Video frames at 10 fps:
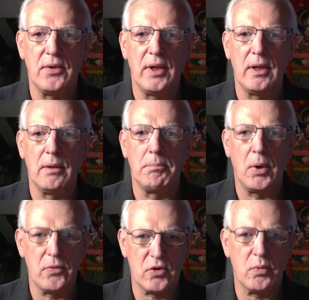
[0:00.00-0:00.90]
in
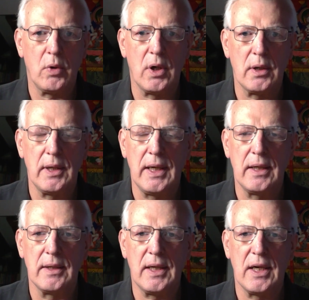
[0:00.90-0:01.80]
both Swat
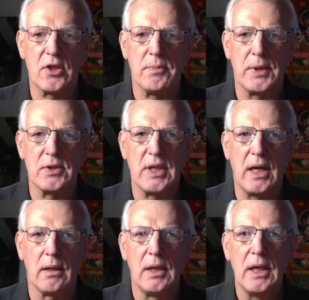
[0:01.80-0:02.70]
and the Kashmir
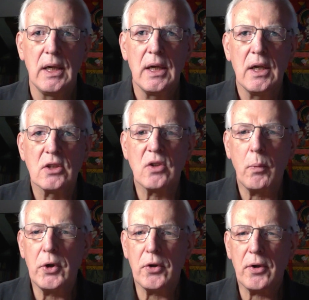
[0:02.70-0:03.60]
style. So
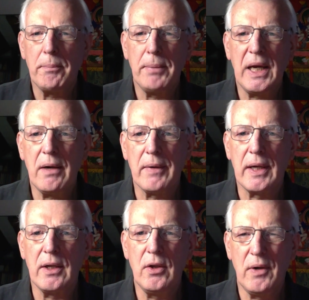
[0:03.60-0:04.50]
when you're
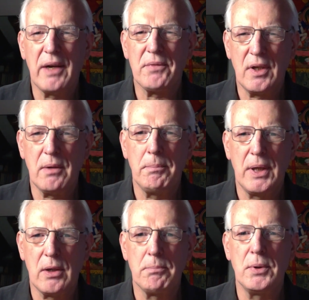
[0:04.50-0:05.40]
comparing, you have to
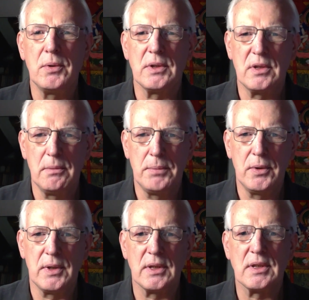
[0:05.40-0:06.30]
compare Buddhas to
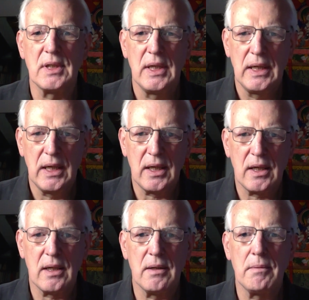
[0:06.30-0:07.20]
Buddhas,
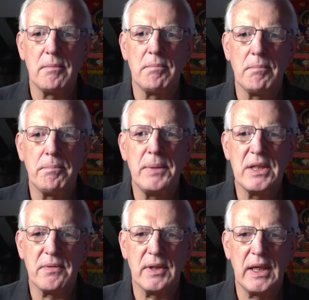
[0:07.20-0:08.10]

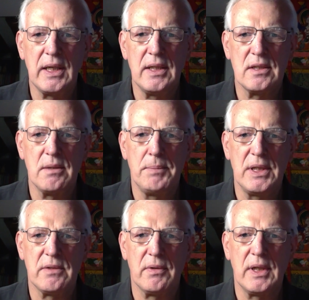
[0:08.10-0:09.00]
peaceful deities to
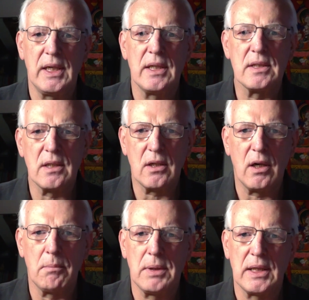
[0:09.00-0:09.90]
peaceful deities, and
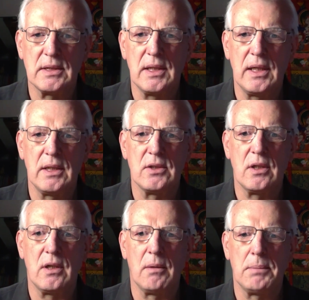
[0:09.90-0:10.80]
complex deities to
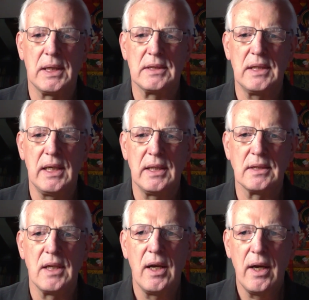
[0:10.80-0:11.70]
complex
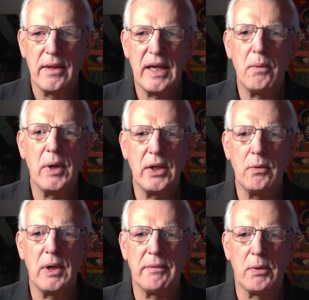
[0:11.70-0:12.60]
deities. That way
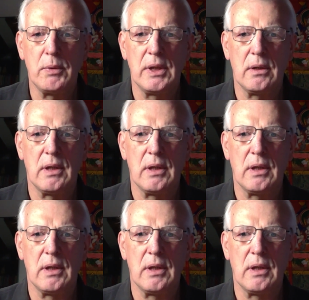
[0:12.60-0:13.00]
you have a real